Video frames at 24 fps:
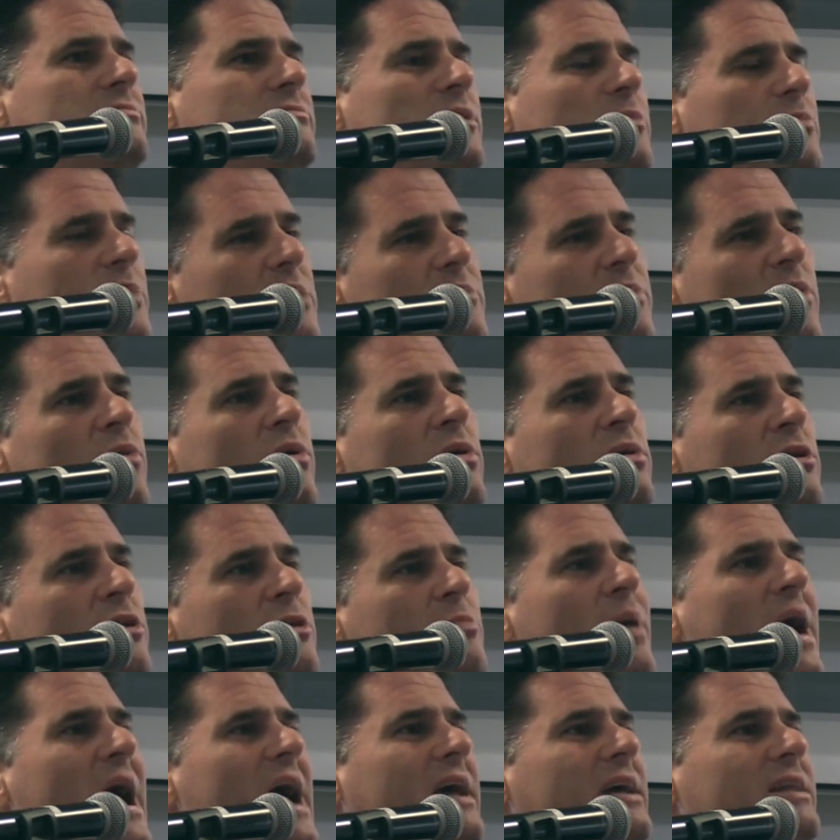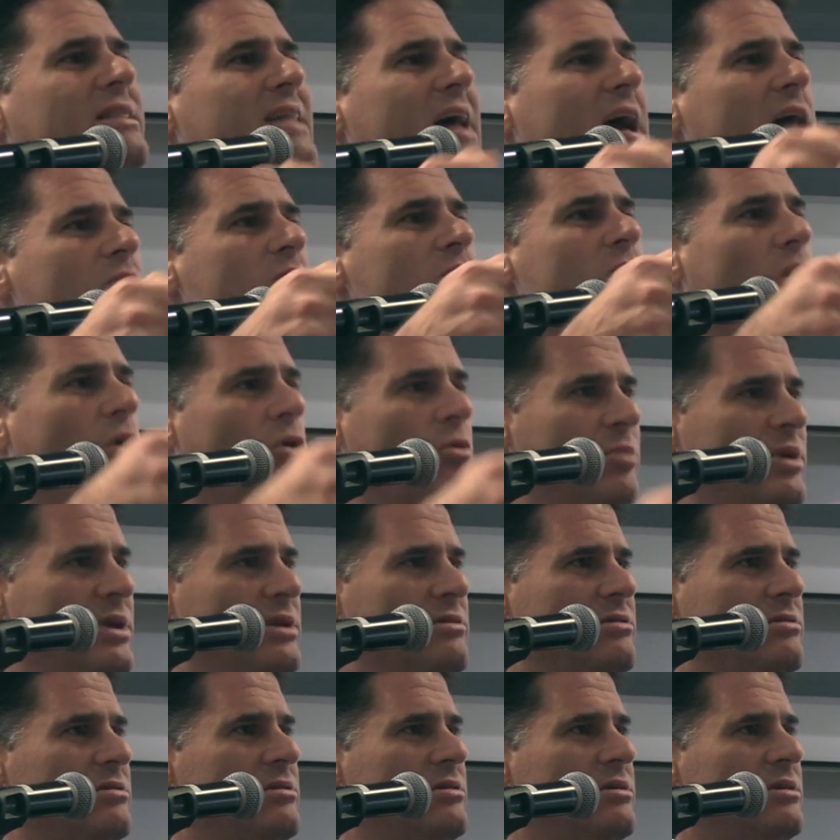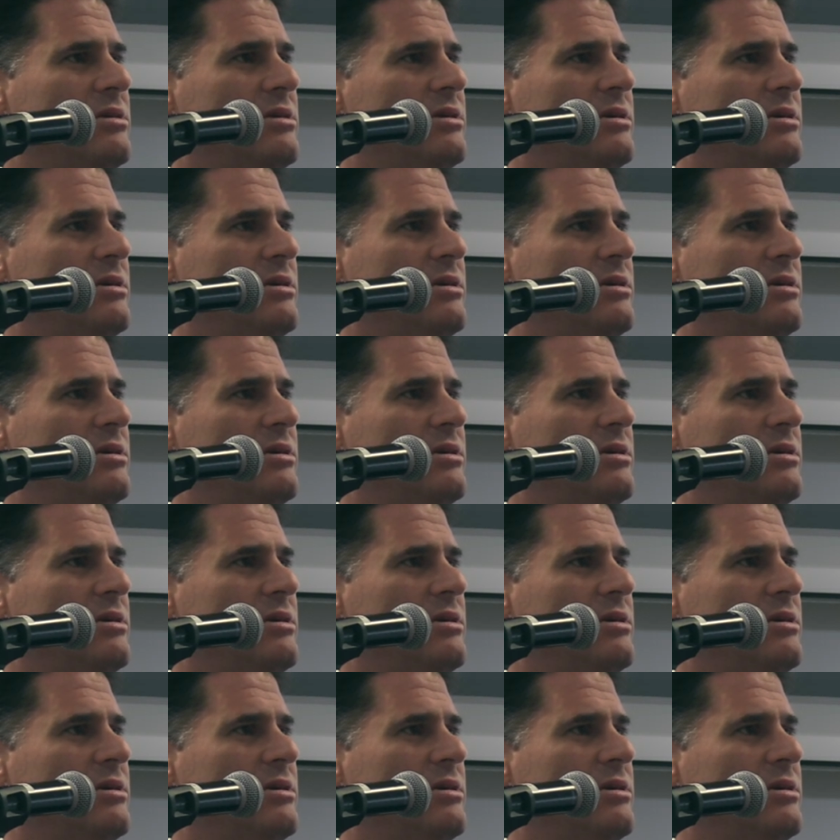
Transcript: but people will look back at that moment